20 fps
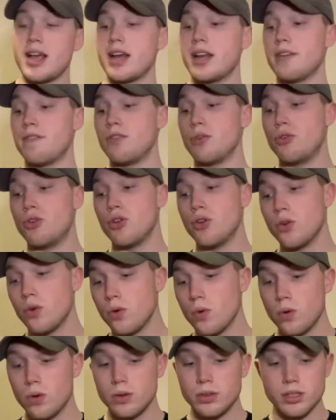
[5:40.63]
And if you
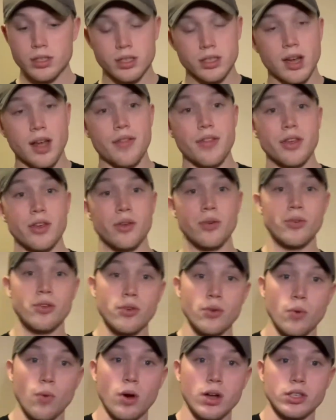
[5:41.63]
do decide that you
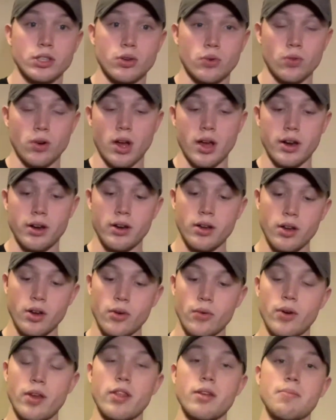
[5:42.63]
do want to run,
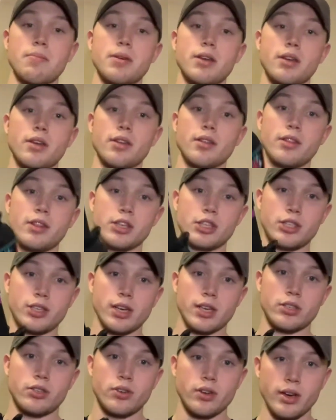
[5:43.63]
whether it be this
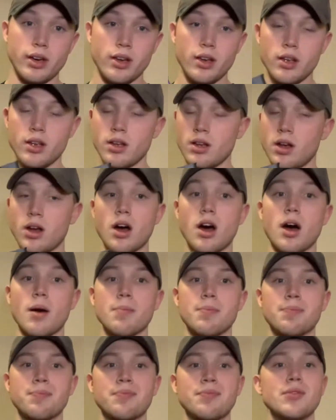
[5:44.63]
chest rig,
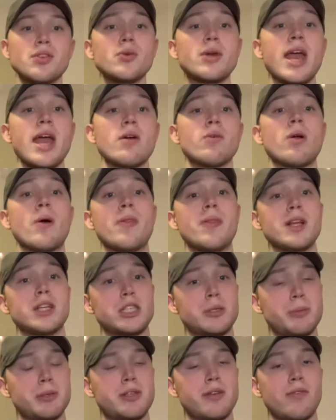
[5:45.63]
you can't run this
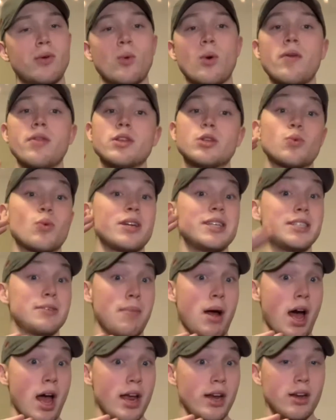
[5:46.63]
specific one. This one is
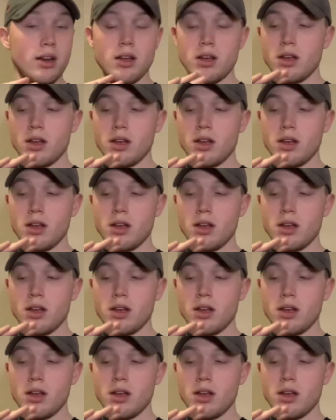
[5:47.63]
mine.